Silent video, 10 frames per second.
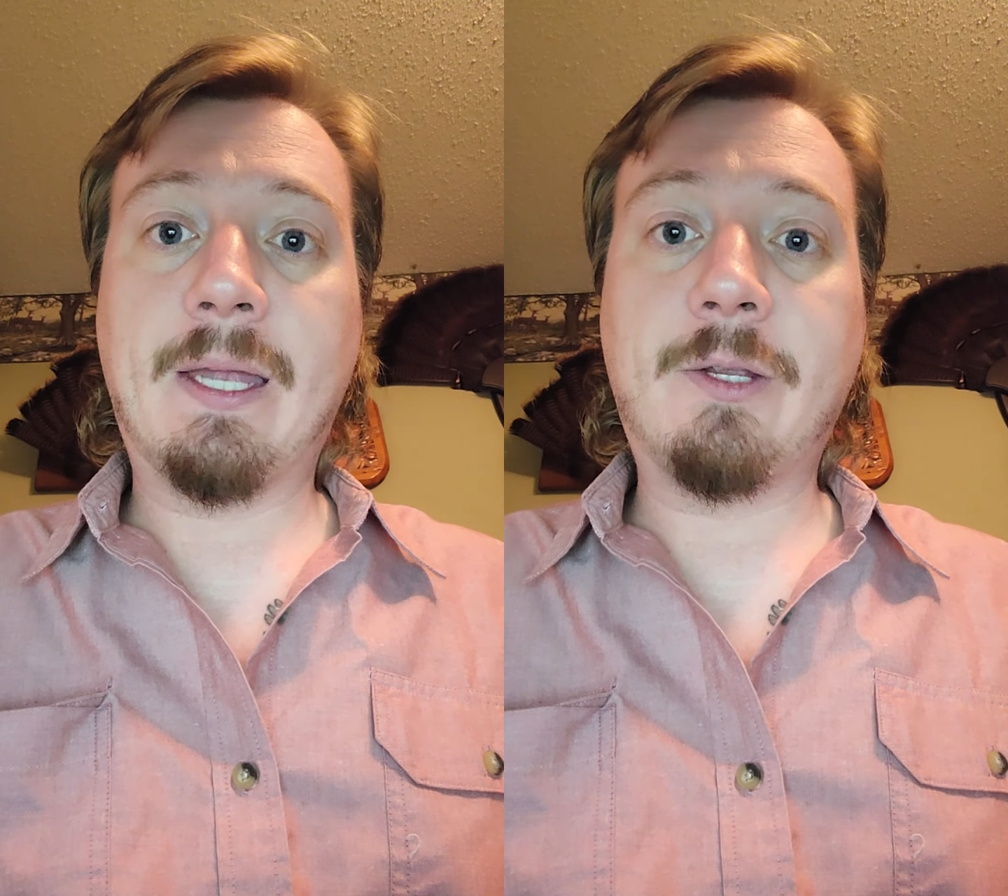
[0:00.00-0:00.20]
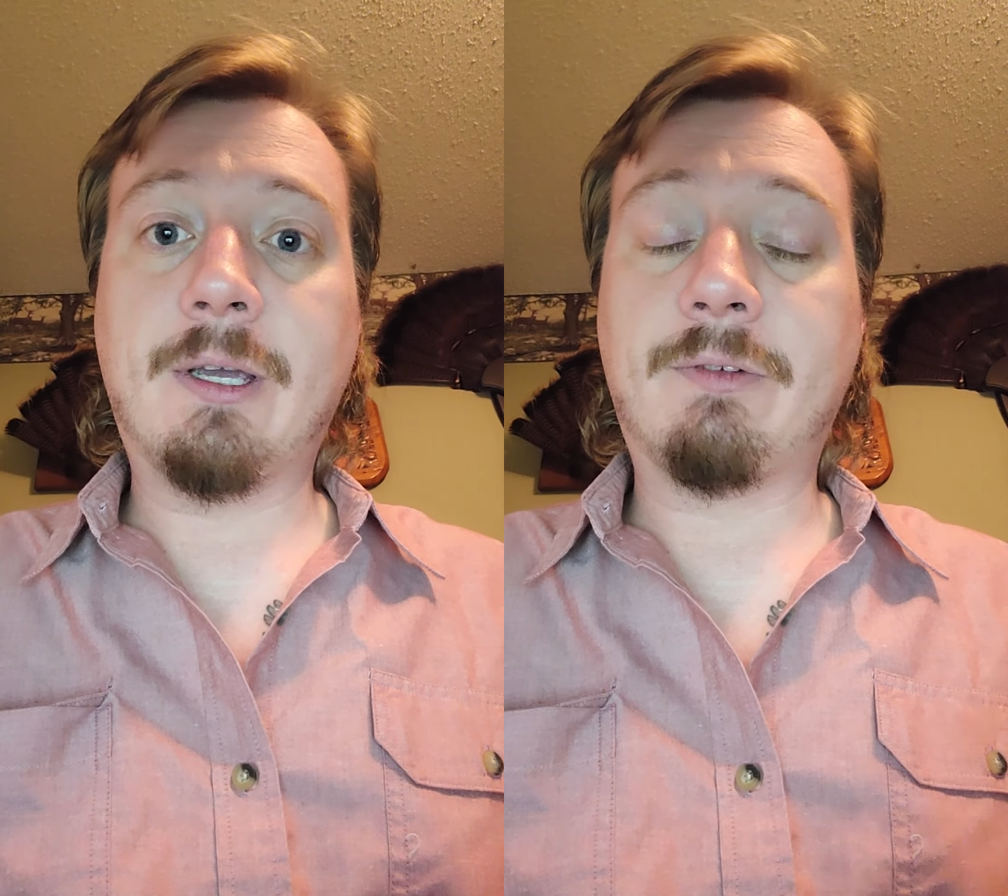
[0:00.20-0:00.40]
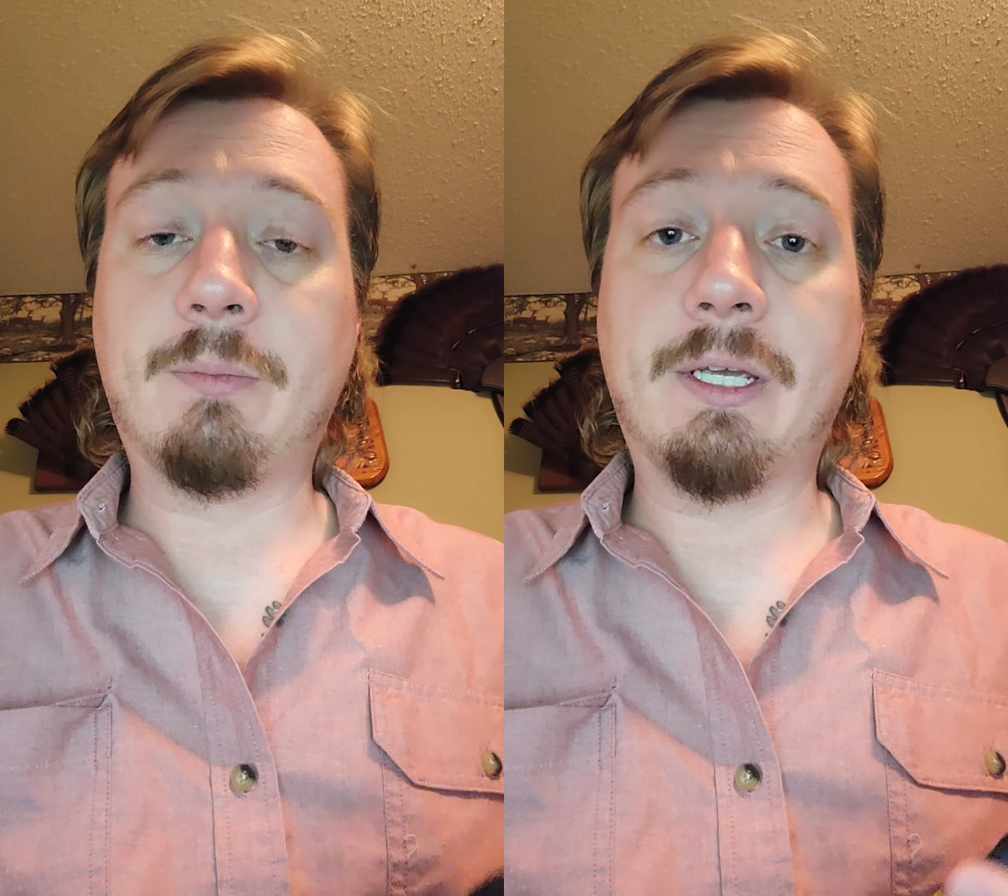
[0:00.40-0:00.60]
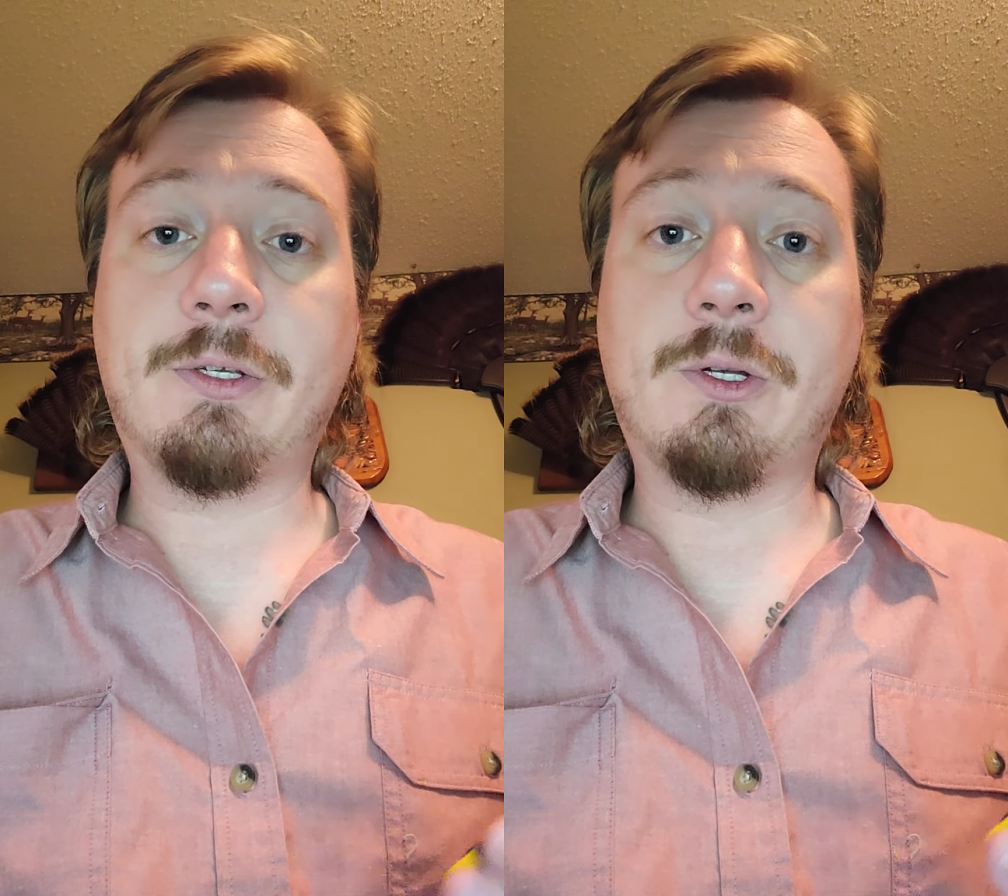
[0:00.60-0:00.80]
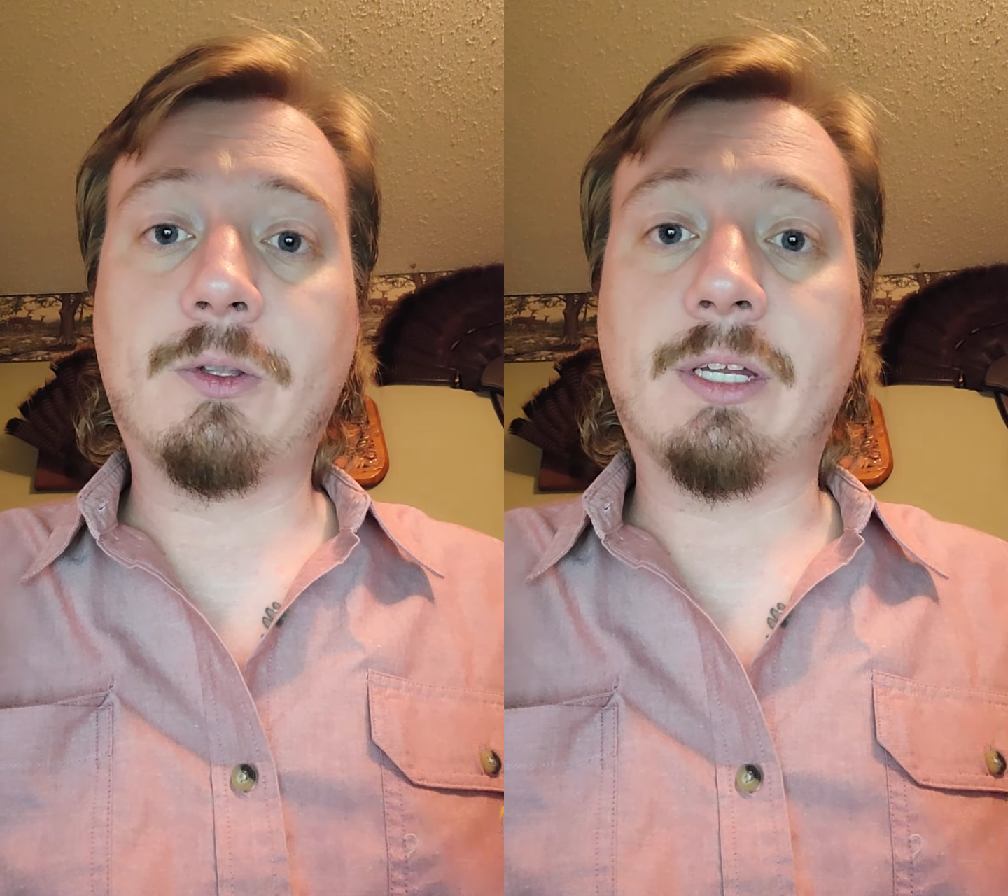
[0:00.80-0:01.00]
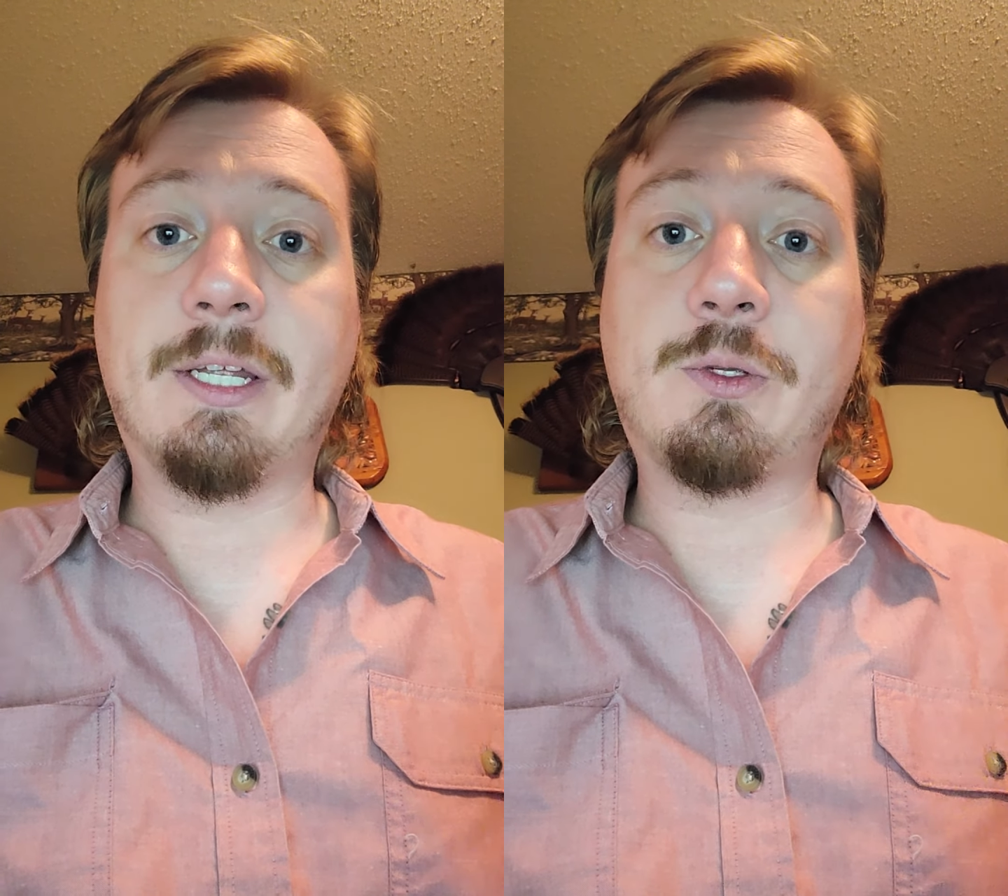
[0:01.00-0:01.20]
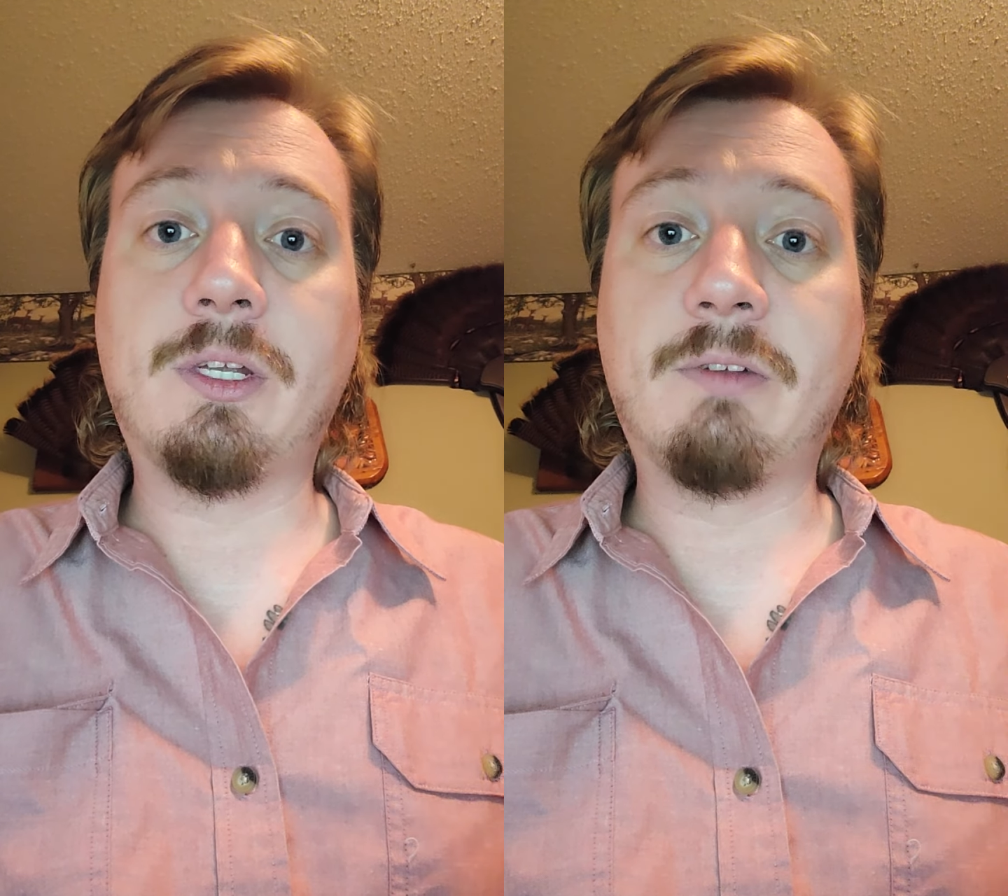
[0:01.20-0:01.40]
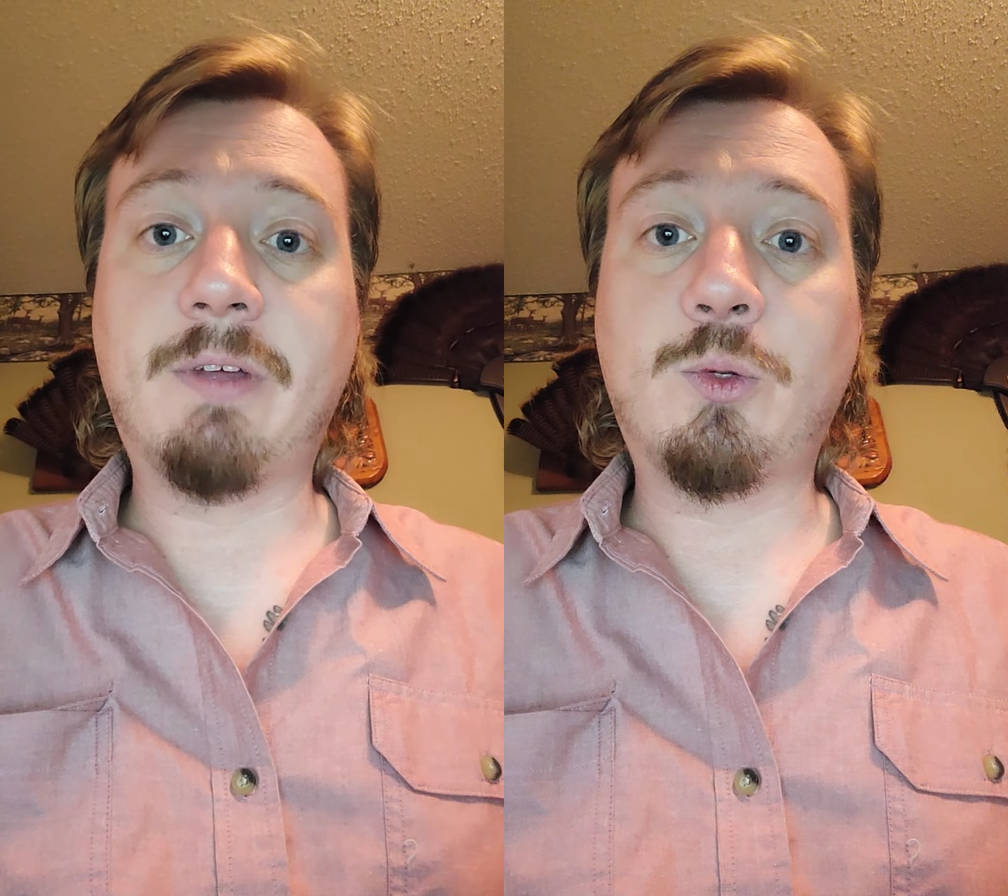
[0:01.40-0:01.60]
and you have to make sure that
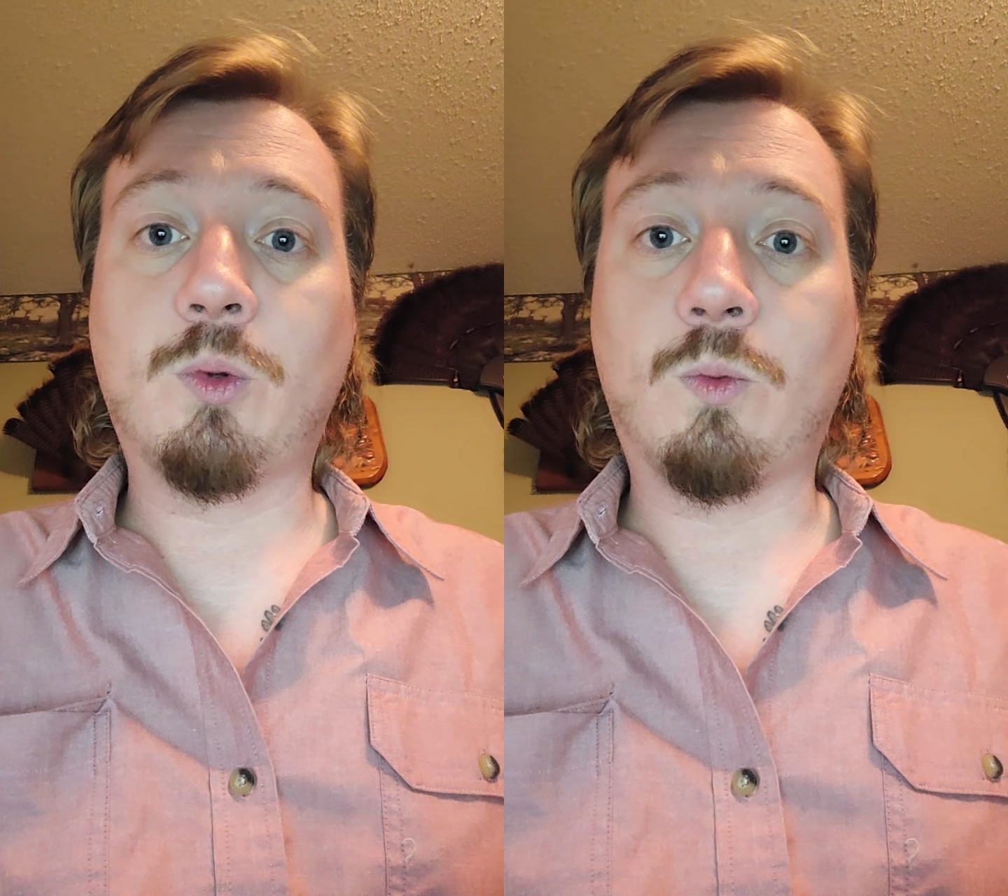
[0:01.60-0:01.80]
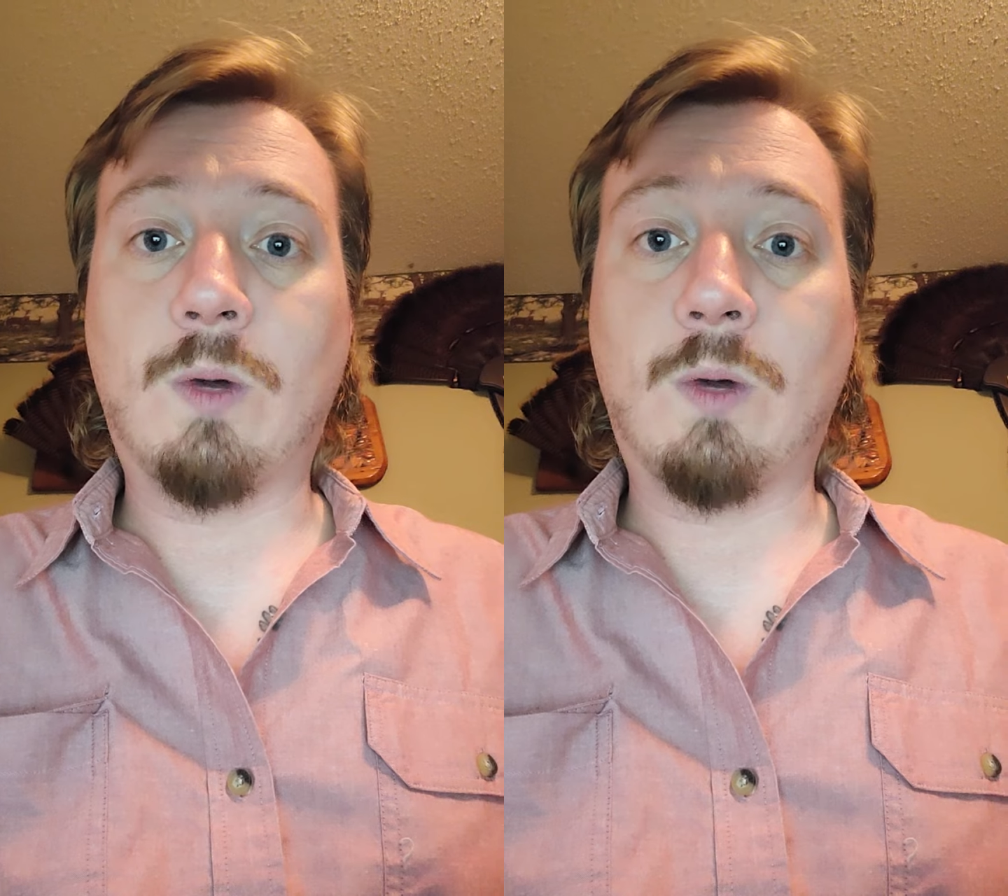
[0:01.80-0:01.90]
each individual